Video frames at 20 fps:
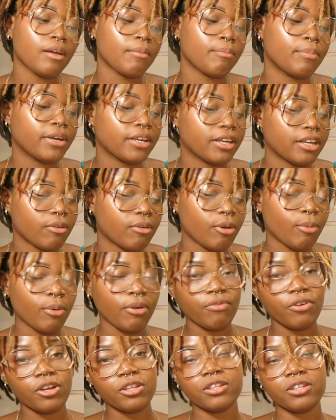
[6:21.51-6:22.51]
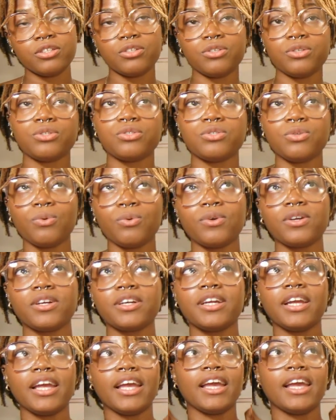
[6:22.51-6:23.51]
But we went further into the
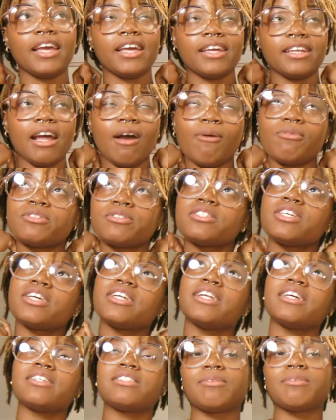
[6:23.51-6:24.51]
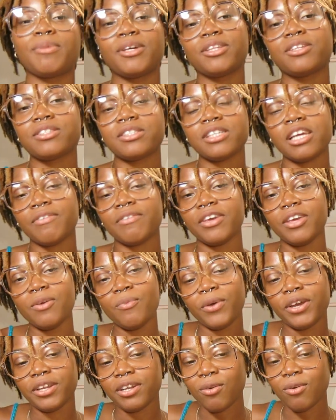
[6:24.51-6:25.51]
store and I was looking at some other stuff. He
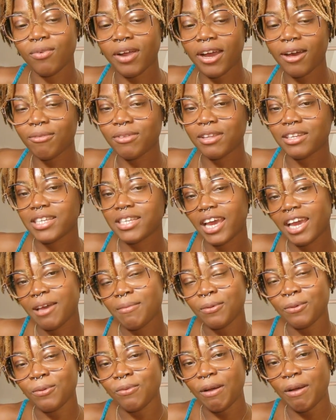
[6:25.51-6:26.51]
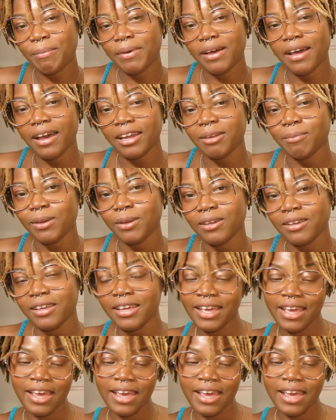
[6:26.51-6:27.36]
went around the table right behind me